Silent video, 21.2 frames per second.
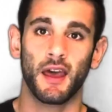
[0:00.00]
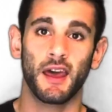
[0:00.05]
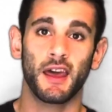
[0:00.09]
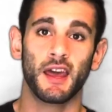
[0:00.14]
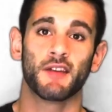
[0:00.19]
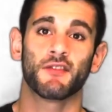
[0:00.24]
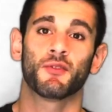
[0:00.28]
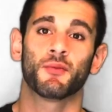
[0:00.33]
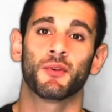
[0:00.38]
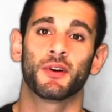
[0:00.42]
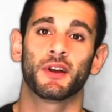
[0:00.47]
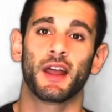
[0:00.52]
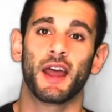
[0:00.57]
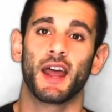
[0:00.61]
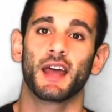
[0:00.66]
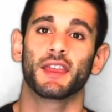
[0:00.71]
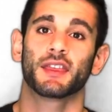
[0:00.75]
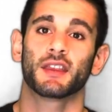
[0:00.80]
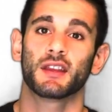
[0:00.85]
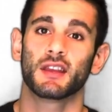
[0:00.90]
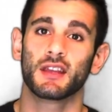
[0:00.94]
Hey everyone,
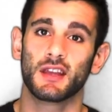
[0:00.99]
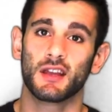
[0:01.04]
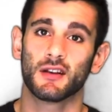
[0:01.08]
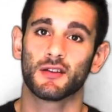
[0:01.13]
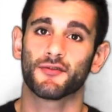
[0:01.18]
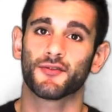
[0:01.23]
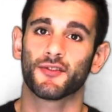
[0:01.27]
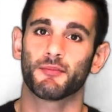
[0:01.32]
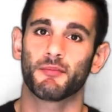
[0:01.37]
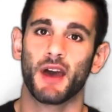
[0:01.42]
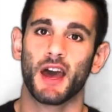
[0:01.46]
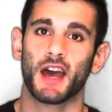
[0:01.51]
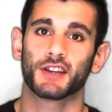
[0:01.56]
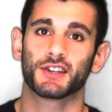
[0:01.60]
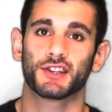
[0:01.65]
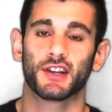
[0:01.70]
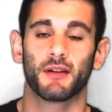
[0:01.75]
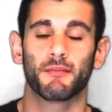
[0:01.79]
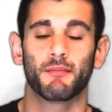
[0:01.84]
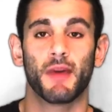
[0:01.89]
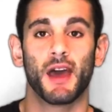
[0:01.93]
Anthony here from
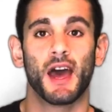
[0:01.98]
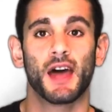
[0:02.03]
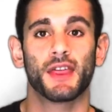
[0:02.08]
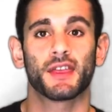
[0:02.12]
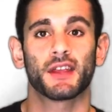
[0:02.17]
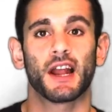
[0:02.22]
Mashup Math,